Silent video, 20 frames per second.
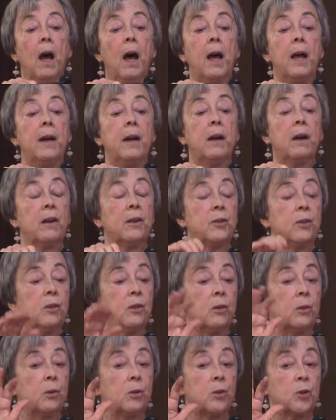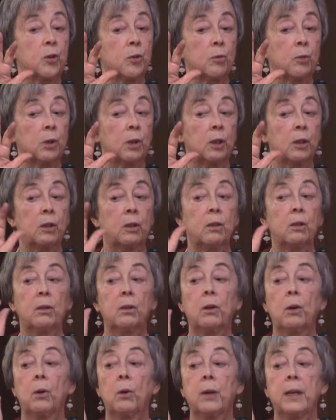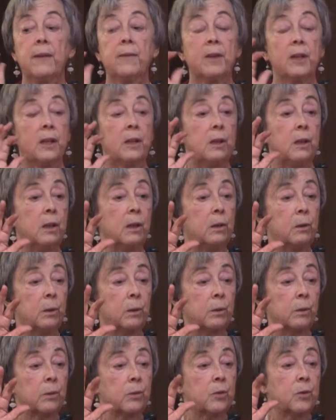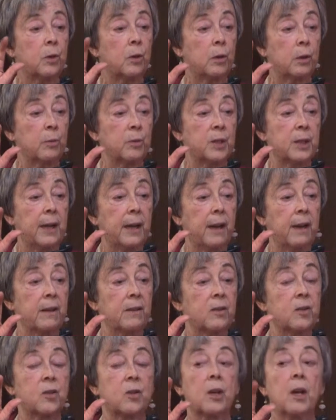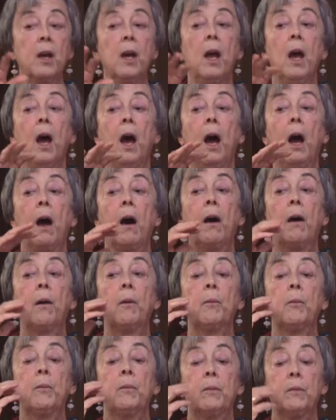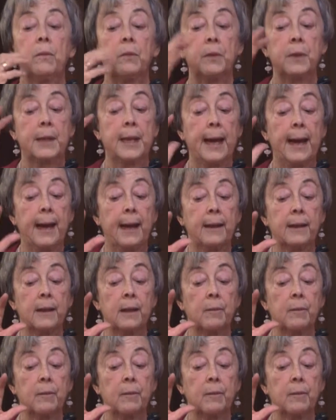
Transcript: an unusual or even a new circumstance um, that